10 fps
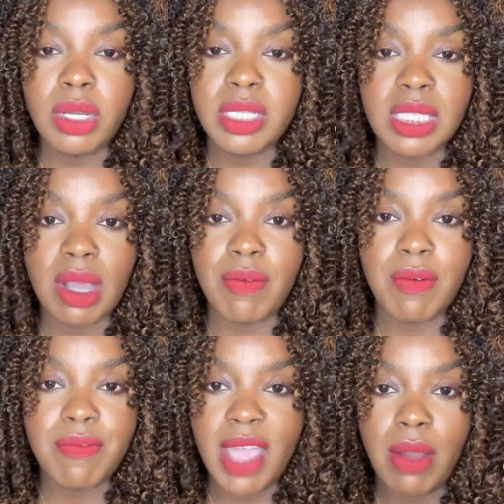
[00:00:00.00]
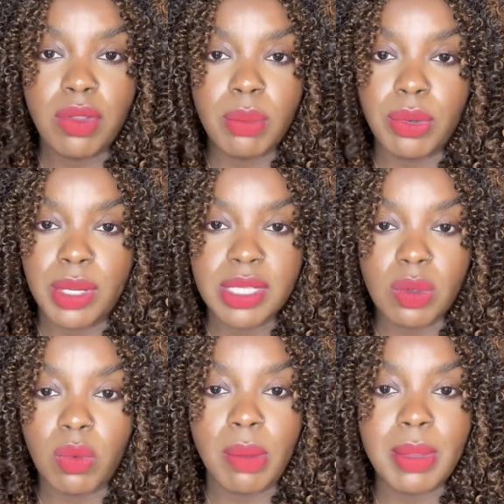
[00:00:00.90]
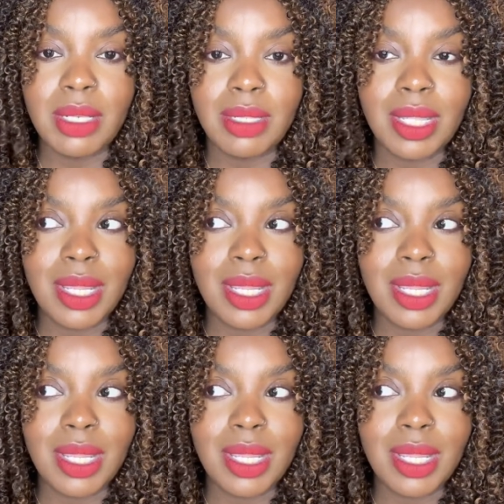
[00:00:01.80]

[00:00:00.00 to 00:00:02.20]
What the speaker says: yourself valuable as a woman,